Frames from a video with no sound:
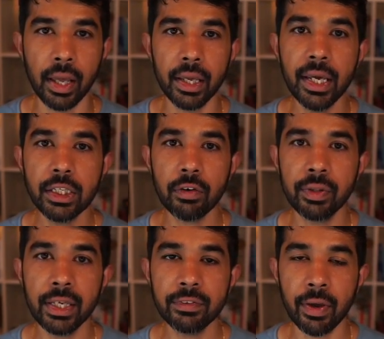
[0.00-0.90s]
Each of
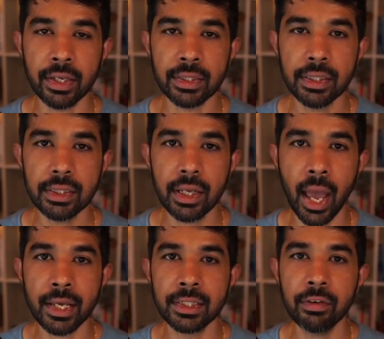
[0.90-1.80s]
these phases
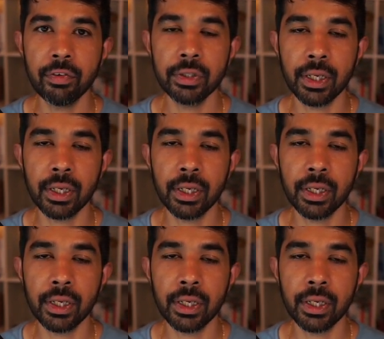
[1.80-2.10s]
has different